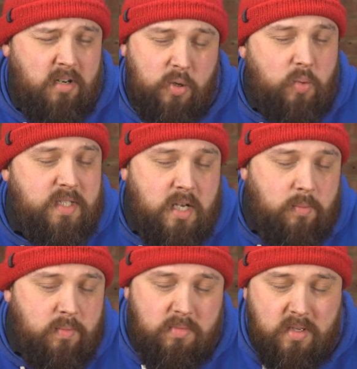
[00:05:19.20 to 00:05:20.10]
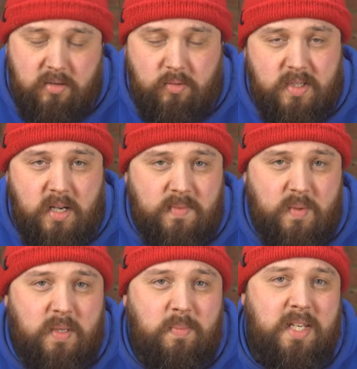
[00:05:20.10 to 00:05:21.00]
It always comes
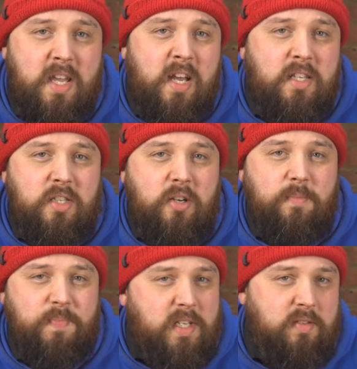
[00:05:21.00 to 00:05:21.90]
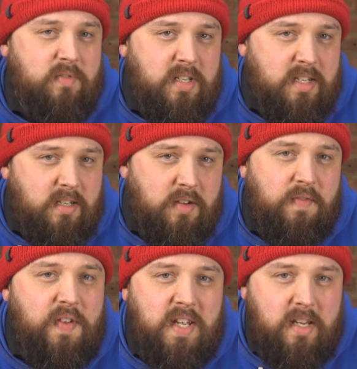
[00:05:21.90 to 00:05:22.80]
with me, so it's a really
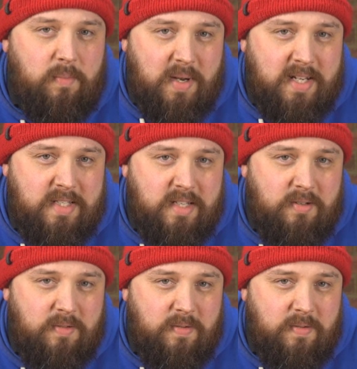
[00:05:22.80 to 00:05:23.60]
convenient place to